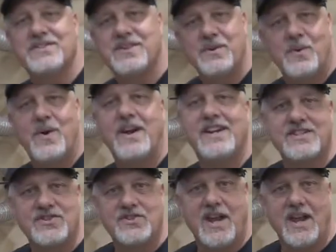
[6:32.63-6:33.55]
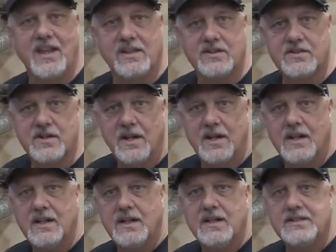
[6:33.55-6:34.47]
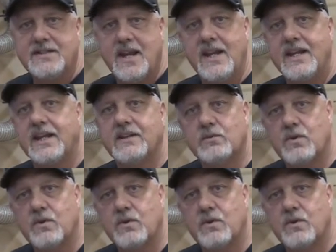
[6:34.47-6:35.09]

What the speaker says: quite a challenge. Taking